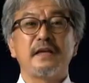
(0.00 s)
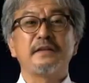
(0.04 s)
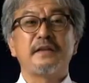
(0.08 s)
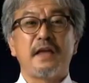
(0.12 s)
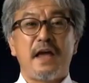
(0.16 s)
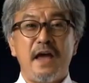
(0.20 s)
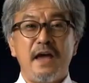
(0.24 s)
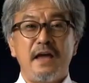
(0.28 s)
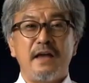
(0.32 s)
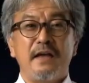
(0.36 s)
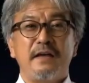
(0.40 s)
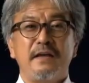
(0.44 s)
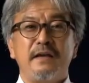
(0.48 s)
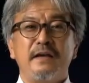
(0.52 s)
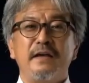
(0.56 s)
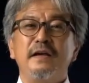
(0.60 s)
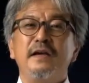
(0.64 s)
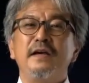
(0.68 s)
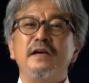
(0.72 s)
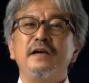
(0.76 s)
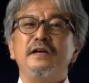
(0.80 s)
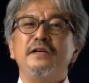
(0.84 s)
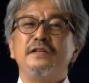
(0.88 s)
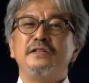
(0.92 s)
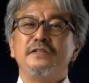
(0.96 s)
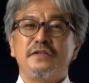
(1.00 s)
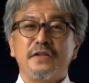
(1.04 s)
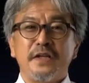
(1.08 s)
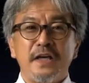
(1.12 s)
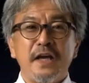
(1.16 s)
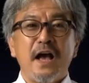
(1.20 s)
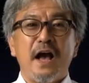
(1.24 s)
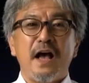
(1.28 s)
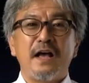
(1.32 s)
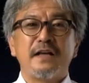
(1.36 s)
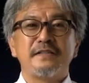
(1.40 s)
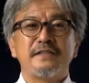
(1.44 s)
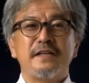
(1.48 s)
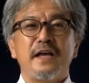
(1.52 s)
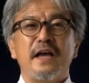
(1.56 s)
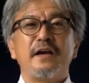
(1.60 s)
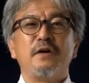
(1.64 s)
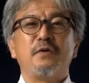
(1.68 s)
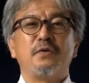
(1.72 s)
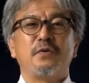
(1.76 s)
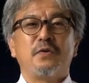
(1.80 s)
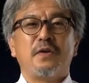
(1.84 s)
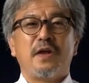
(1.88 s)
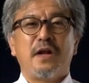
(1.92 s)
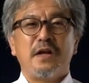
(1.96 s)
where they gave the fans what they were
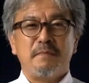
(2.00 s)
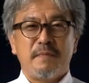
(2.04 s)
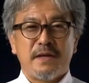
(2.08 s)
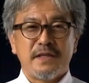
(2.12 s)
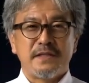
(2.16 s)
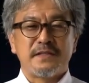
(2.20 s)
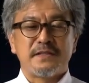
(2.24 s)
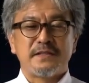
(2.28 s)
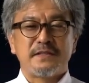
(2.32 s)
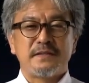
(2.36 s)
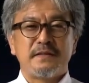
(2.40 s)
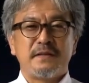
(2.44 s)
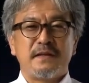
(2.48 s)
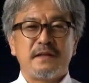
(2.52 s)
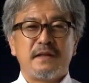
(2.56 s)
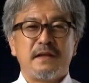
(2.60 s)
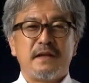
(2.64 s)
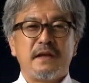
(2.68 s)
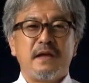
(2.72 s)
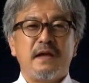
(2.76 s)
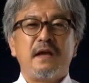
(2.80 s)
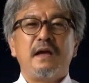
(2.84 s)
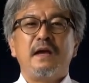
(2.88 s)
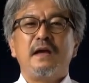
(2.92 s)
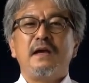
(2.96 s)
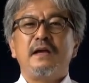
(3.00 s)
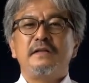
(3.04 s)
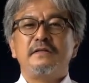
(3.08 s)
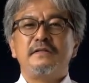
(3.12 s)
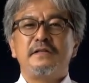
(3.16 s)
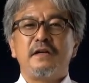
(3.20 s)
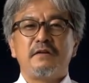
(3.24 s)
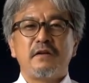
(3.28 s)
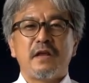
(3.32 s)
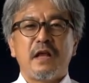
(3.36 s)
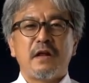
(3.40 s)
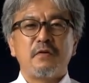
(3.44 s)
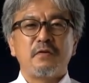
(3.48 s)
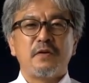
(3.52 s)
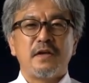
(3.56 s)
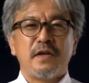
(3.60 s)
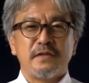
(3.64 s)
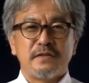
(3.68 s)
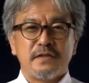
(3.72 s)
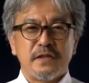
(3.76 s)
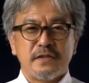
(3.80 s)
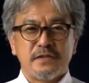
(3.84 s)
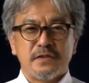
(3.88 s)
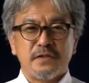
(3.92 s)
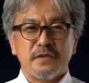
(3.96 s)
hungry for. A little bit of details
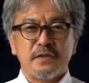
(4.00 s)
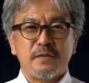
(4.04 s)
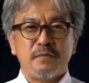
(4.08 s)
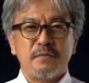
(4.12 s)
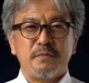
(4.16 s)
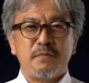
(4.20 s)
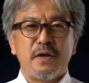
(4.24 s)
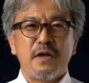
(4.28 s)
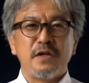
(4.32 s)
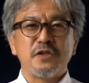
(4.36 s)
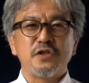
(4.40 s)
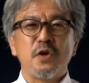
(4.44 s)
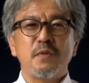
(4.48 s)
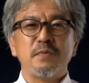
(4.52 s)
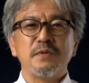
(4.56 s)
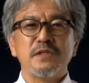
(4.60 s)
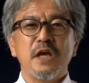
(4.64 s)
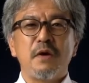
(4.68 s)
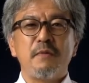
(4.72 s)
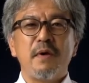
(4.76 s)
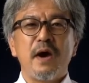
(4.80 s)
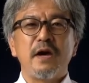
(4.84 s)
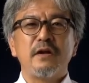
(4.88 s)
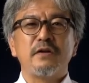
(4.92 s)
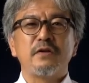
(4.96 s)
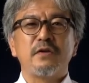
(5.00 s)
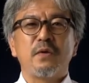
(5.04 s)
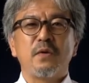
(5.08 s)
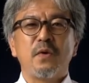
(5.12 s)
about Breath of the Wild 2,